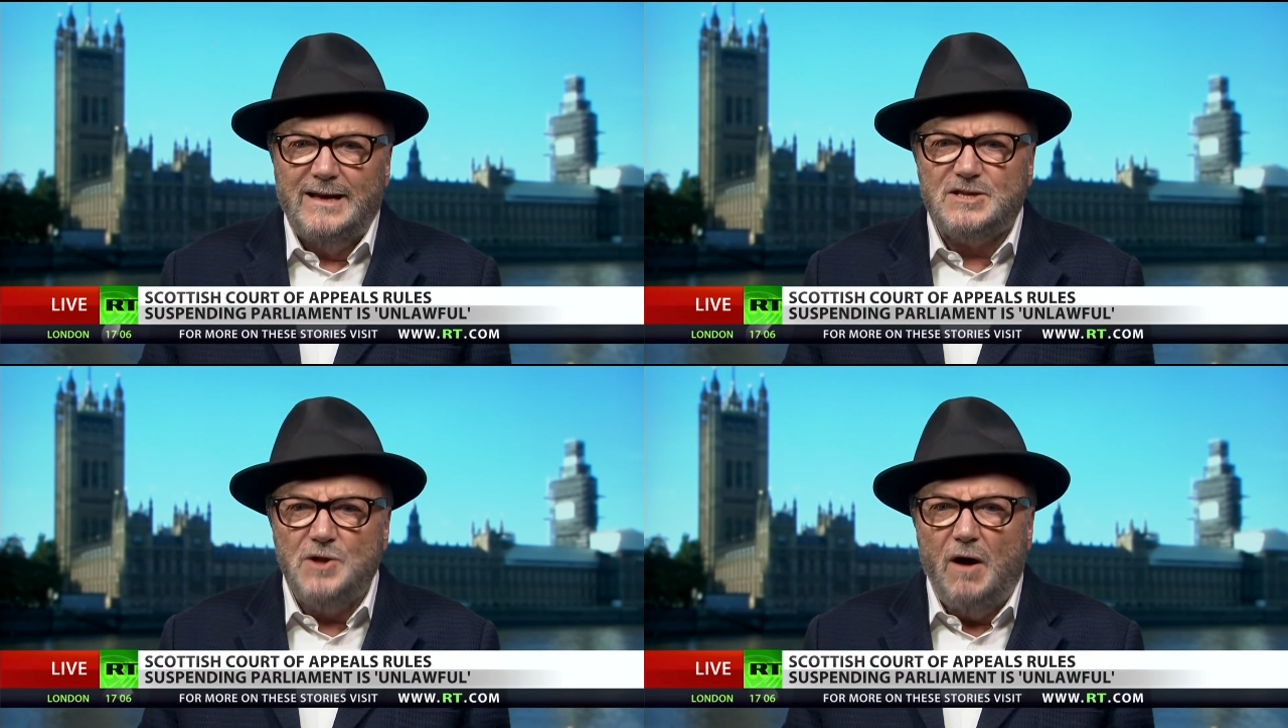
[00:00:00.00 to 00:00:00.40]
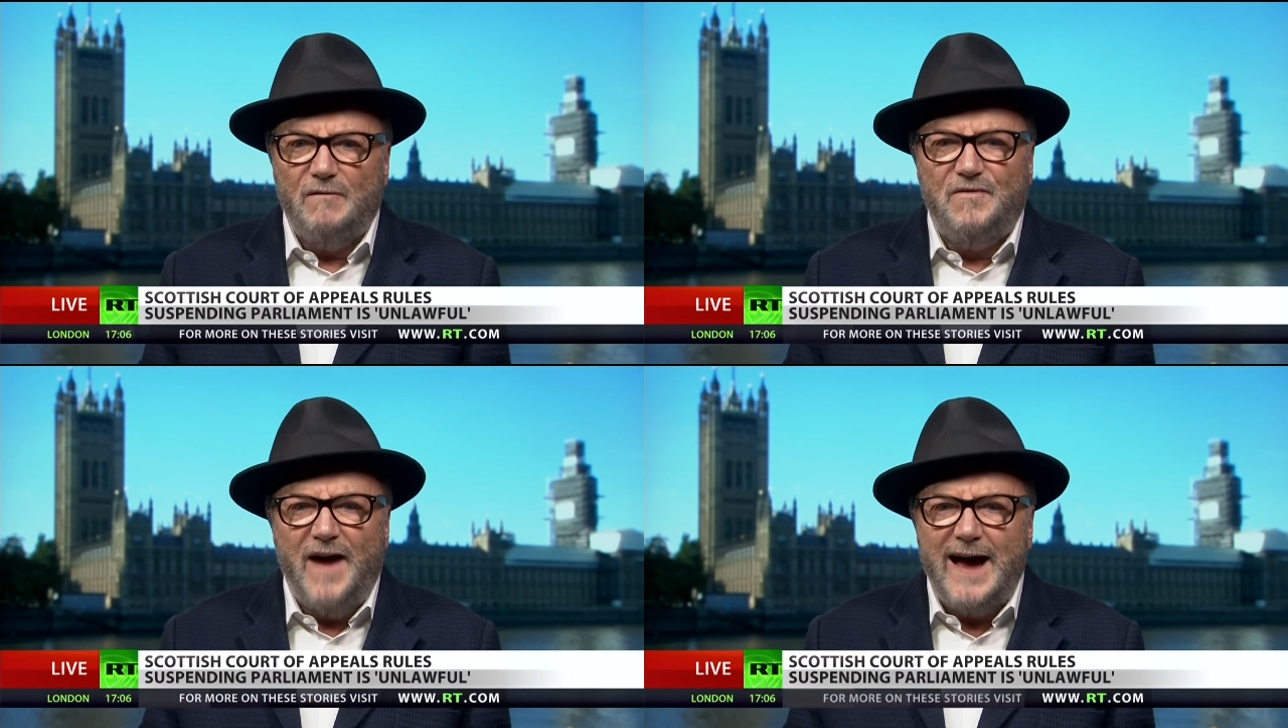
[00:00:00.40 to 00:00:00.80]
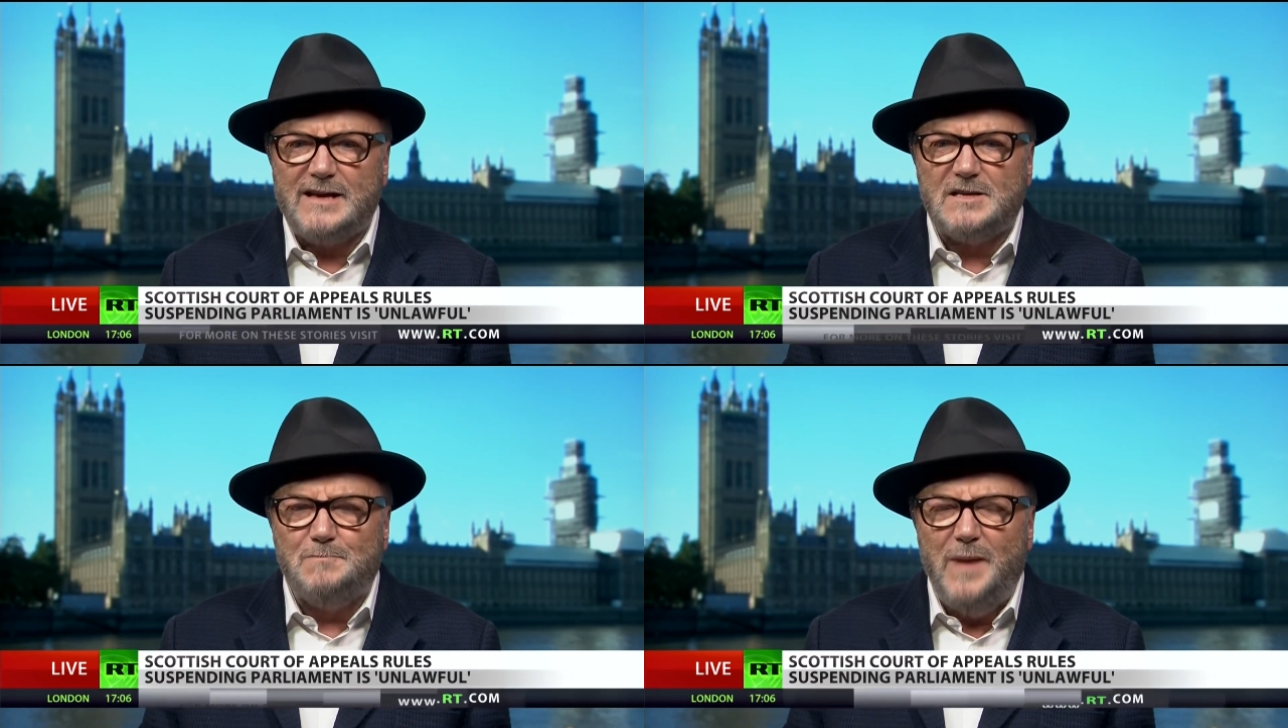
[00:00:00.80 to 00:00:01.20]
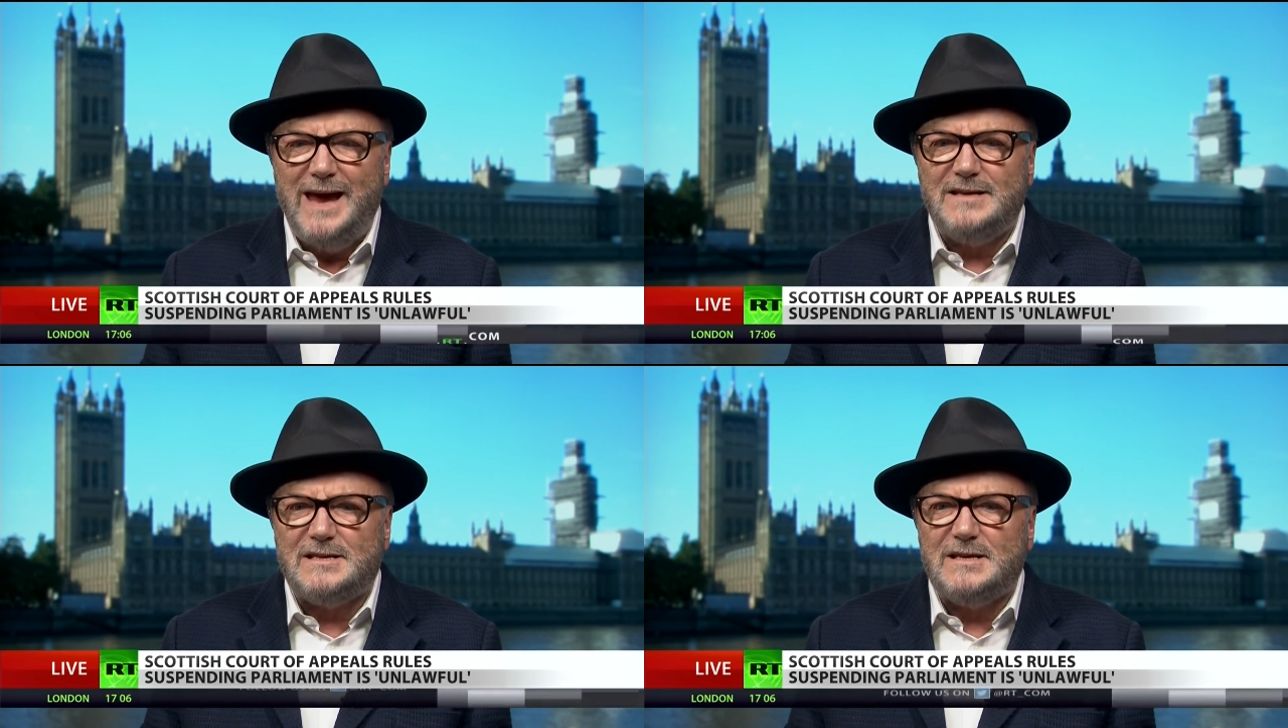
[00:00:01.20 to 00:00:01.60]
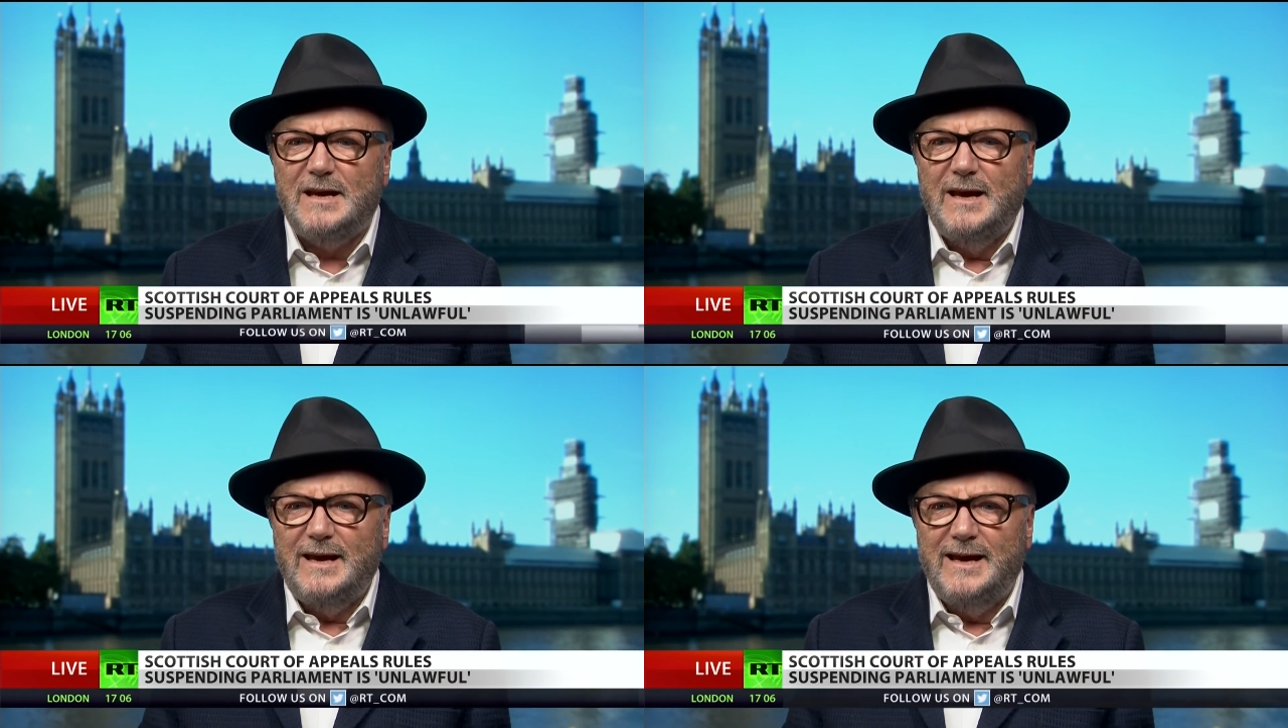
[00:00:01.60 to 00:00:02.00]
It's not facts-based.